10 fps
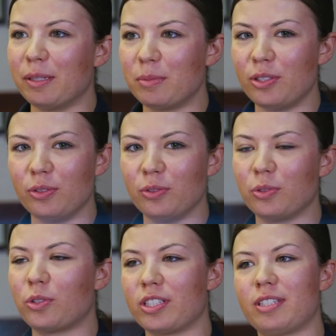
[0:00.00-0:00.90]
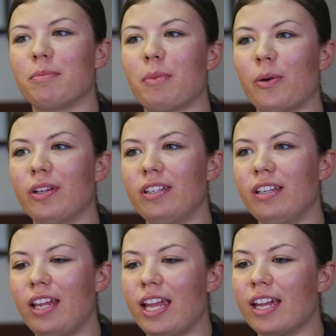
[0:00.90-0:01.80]
E M two Kristen Bowen,
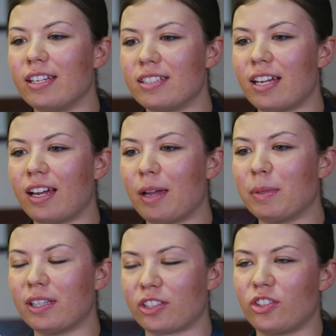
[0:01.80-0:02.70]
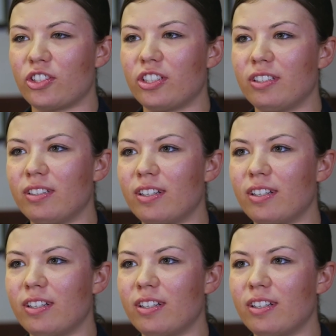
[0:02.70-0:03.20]
and uh, I'm an electrician.